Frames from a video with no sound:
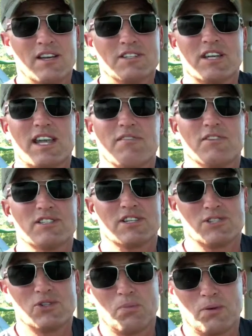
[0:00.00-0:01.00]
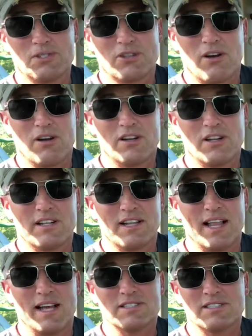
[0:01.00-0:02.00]
to give us a super start the
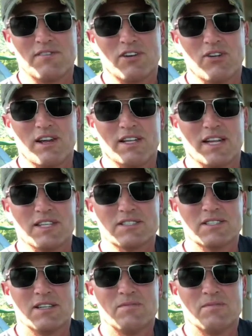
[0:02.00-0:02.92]
last seven or eight days.